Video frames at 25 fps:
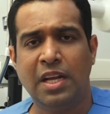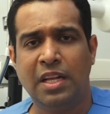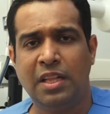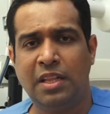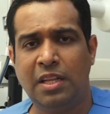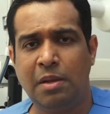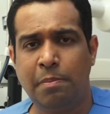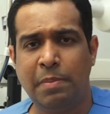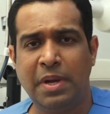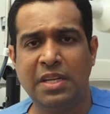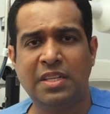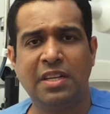
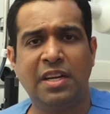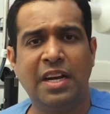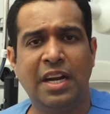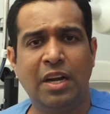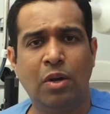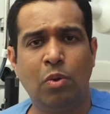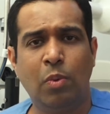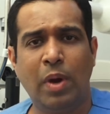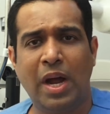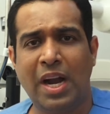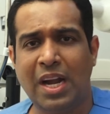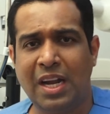The major
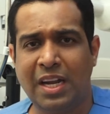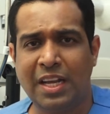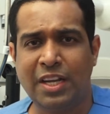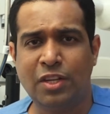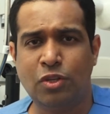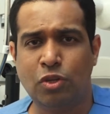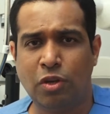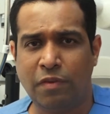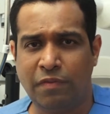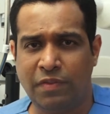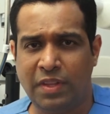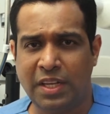
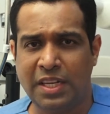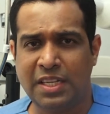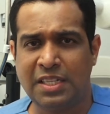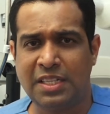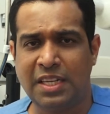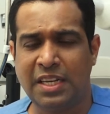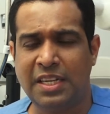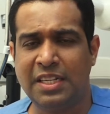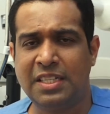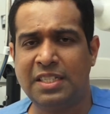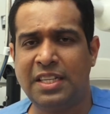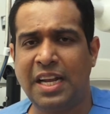advantage of this
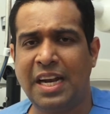is